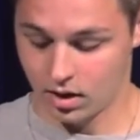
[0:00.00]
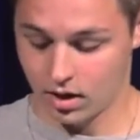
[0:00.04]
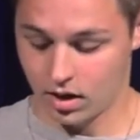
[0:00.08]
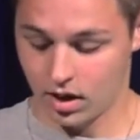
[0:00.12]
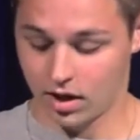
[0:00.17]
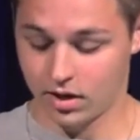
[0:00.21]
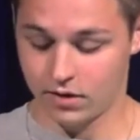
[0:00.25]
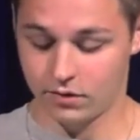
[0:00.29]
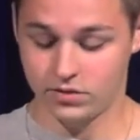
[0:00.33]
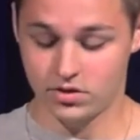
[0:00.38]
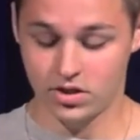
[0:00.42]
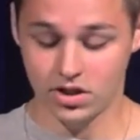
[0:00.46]

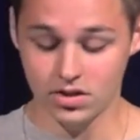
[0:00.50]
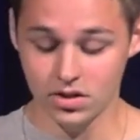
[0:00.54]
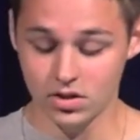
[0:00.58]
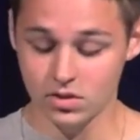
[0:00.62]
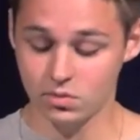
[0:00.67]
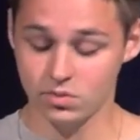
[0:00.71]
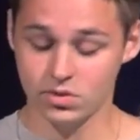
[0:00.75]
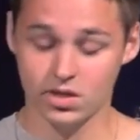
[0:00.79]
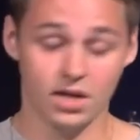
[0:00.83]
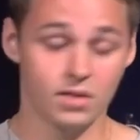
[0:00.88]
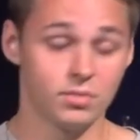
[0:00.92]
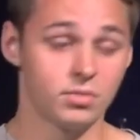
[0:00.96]
And if Jesus
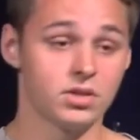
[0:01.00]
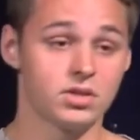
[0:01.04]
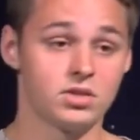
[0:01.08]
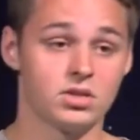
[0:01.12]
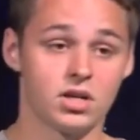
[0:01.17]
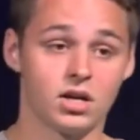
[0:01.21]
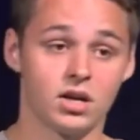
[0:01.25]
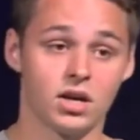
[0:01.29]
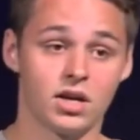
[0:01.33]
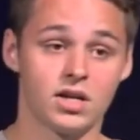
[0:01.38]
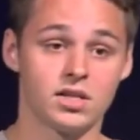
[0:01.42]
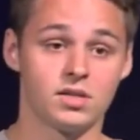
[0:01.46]
was able to
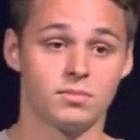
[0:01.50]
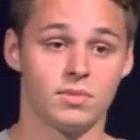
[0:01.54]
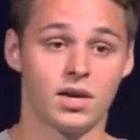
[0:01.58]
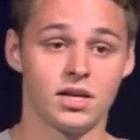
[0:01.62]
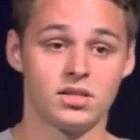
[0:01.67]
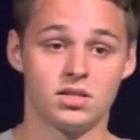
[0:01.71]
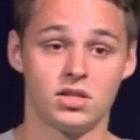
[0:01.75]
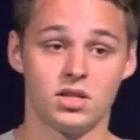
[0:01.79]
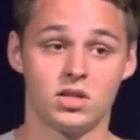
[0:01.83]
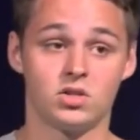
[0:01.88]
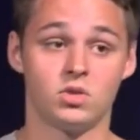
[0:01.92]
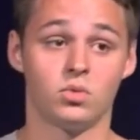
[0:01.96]
share his
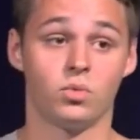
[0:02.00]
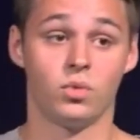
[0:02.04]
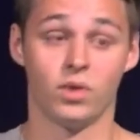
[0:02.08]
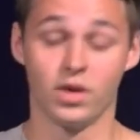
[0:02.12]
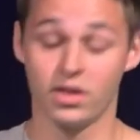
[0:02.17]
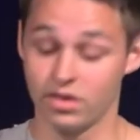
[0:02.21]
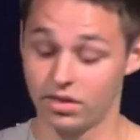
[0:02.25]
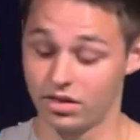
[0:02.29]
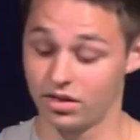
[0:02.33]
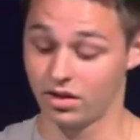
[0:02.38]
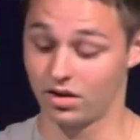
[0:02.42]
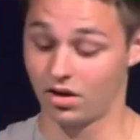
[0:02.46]
message
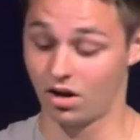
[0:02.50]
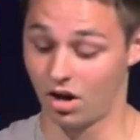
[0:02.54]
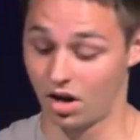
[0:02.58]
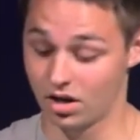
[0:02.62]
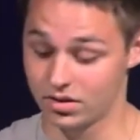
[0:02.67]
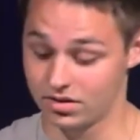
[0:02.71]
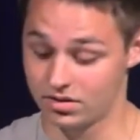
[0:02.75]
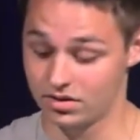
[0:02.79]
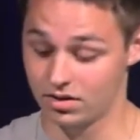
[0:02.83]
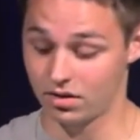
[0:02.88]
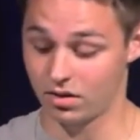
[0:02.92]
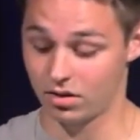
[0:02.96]
with the
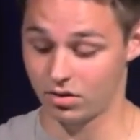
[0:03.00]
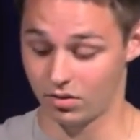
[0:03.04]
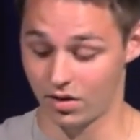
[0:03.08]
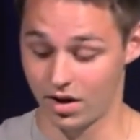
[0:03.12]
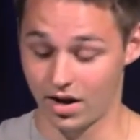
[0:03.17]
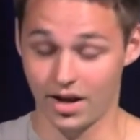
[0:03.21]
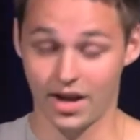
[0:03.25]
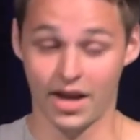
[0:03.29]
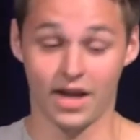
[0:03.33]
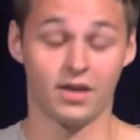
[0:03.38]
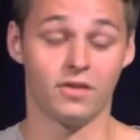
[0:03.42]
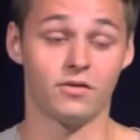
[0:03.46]
constant
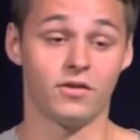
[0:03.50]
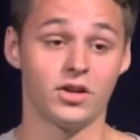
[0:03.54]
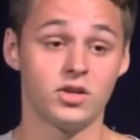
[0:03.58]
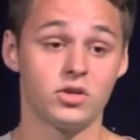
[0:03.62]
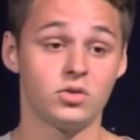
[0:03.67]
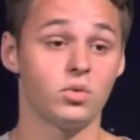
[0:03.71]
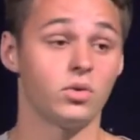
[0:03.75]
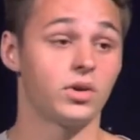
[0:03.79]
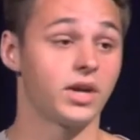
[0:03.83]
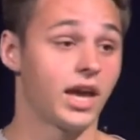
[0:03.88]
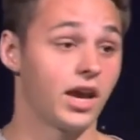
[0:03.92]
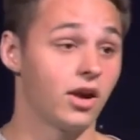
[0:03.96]
threat and
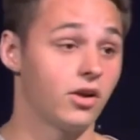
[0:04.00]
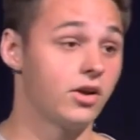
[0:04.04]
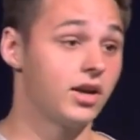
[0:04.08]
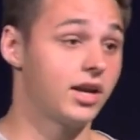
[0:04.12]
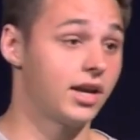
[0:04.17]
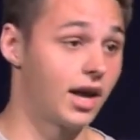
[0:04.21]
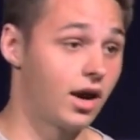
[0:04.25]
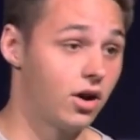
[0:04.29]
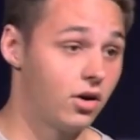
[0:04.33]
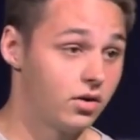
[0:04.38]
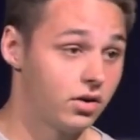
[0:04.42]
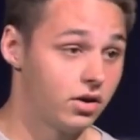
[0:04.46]
eventual carrying
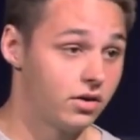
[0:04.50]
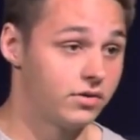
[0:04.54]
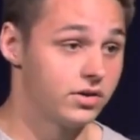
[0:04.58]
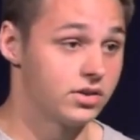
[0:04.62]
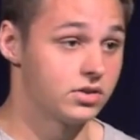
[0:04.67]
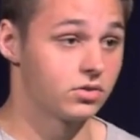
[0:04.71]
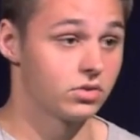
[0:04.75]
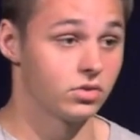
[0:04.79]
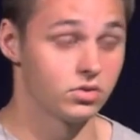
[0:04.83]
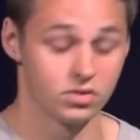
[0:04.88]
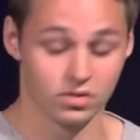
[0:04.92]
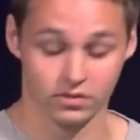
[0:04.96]
out of his
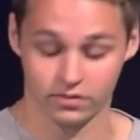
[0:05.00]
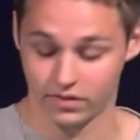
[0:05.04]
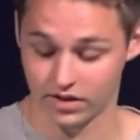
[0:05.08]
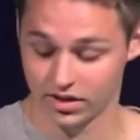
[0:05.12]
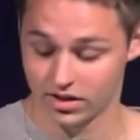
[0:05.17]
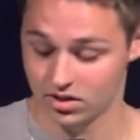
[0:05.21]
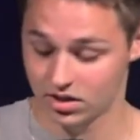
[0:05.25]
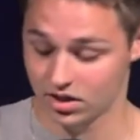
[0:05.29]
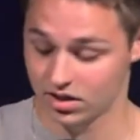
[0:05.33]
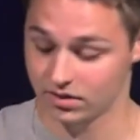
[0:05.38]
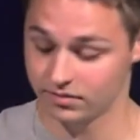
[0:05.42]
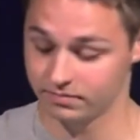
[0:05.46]

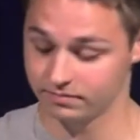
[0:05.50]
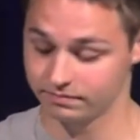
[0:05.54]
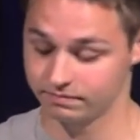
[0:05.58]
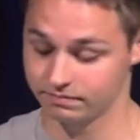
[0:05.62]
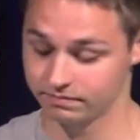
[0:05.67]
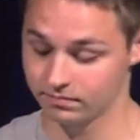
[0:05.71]
crucifixion,